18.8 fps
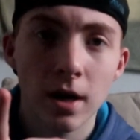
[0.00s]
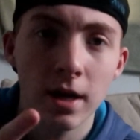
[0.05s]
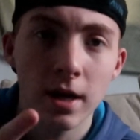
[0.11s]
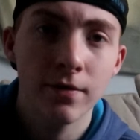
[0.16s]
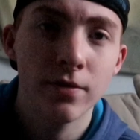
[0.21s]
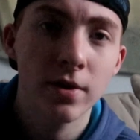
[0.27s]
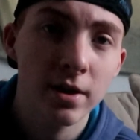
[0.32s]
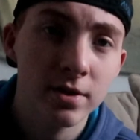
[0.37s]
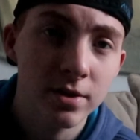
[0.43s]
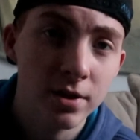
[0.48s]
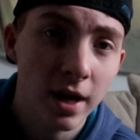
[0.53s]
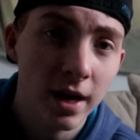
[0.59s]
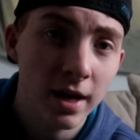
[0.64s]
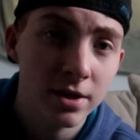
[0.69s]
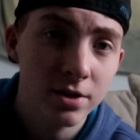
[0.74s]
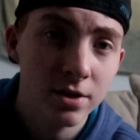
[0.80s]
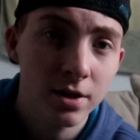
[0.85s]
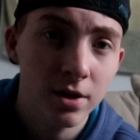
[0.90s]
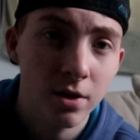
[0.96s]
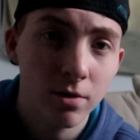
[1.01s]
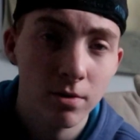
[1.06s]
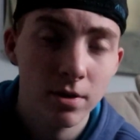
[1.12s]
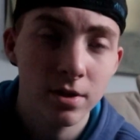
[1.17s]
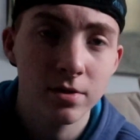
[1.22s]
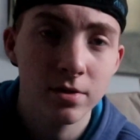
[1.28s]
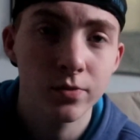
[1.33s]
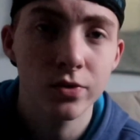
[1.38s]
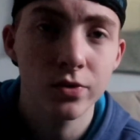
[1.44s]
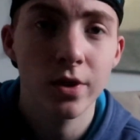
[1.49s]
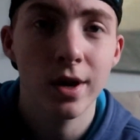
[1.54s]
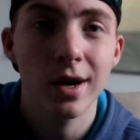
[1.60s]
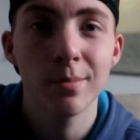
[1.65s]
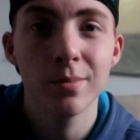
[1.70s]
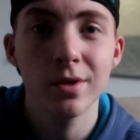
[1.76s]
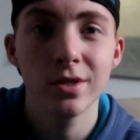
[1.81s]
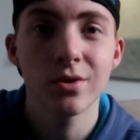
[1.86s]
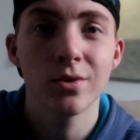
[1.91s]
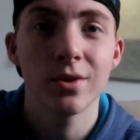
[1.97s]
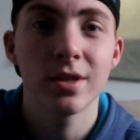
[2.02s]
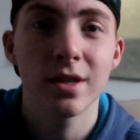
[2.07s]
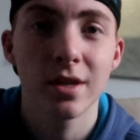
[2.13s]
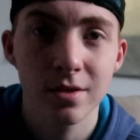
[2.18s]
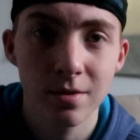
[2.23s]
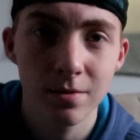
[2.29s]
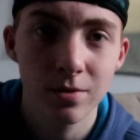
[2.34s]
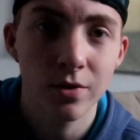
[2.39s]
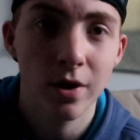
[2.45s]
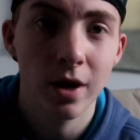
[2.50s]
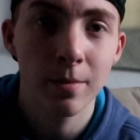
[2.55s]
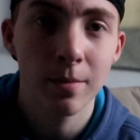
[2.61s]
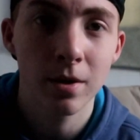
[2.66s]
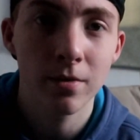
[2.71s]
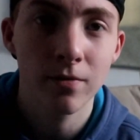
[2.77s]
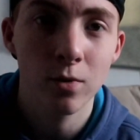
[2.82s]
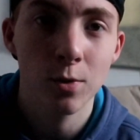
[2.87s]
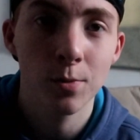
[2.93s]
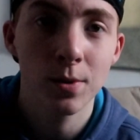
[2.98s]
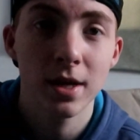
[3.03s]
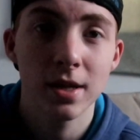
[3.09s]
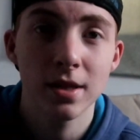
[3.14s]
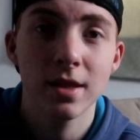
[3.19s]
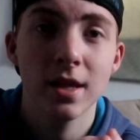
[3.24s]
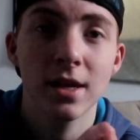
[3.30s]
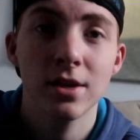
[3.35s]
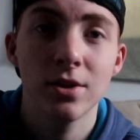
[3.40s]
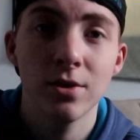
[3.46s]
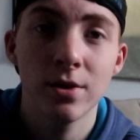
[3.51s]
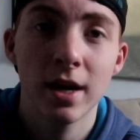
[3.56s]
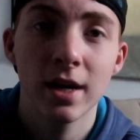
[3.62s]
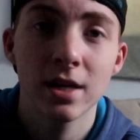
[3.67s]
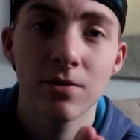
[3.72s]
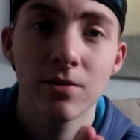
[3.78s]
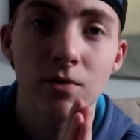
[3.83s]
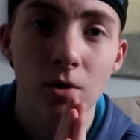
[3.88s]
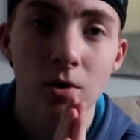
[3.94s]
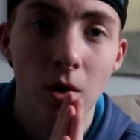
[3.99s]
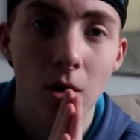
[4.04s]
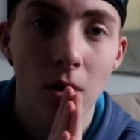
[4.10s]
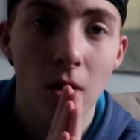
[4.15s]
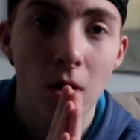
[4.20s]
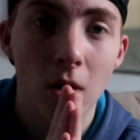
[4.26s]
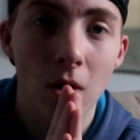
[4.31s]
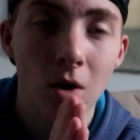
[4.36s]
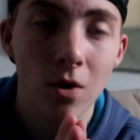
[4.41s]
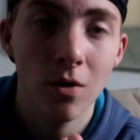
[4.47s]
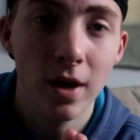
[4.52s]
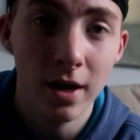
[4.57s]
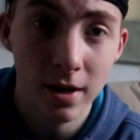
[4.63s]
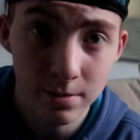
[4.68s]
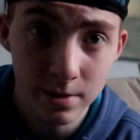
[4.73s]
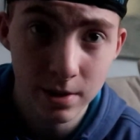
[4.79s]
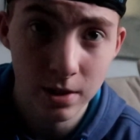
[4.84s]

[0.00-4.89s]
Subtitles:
If you guys are not actually already subscribed, please go hit that subscribe button for me, and thank you guys for all that